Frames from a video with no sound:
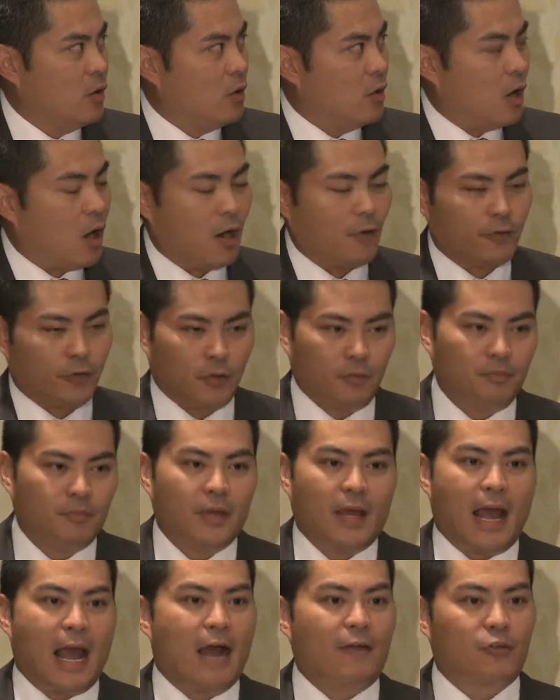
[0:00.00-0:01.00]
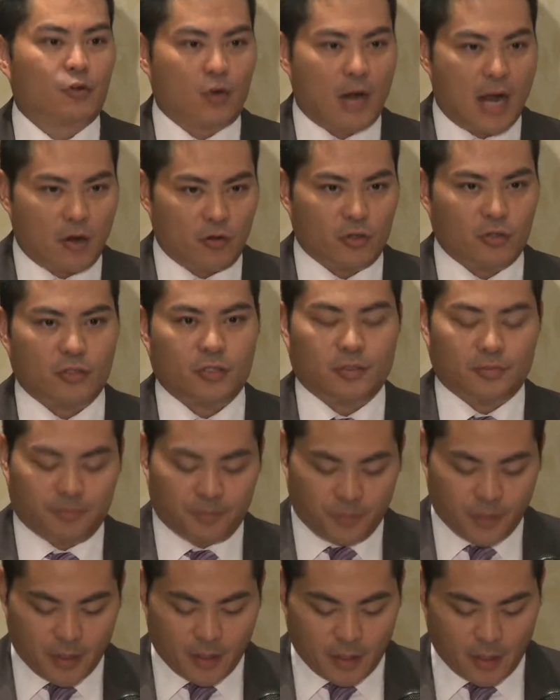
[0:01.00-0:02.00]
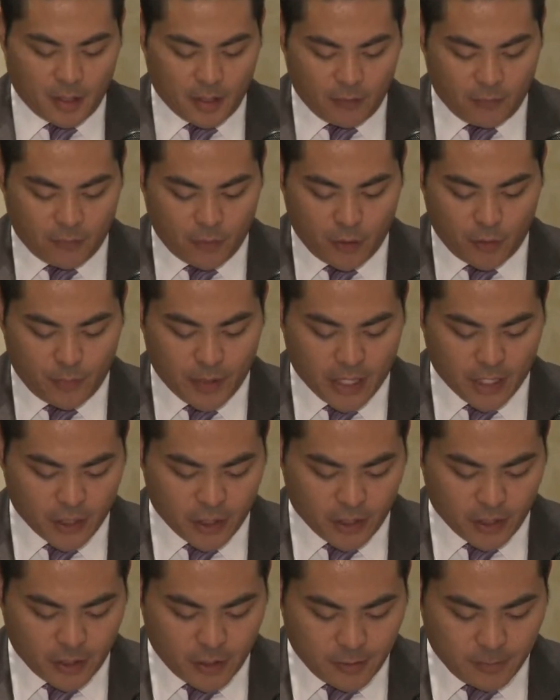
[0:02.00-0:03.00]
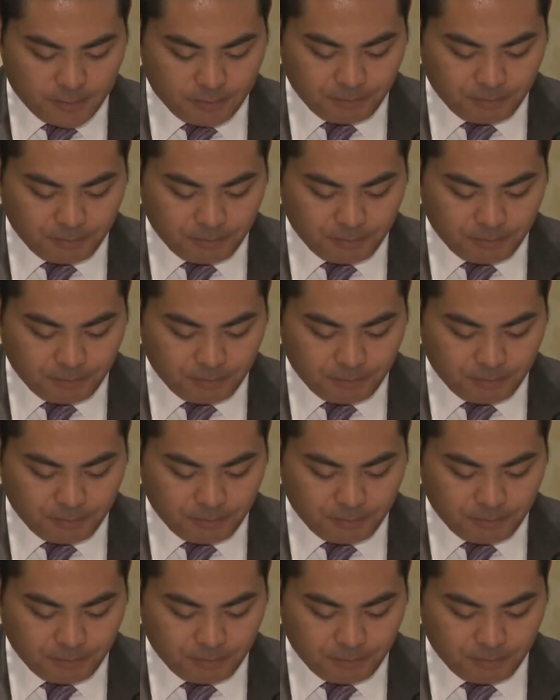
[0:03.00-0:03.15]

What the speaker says: offer after hours for your patients.